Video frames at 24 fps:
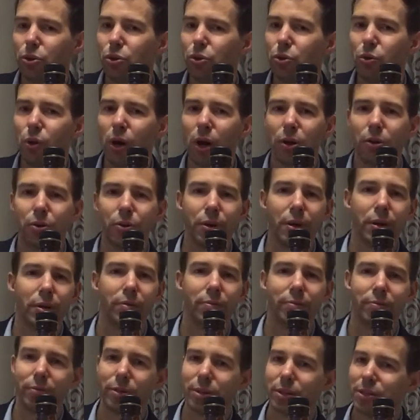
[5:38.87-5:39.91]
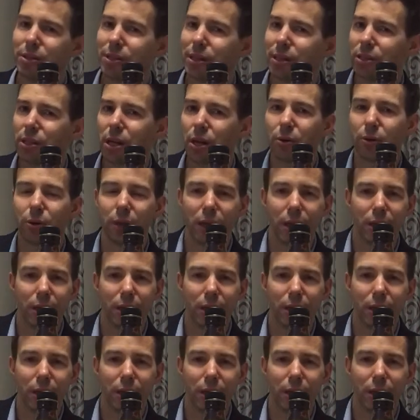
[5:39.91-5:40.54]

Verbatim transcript: two hundred to six hundred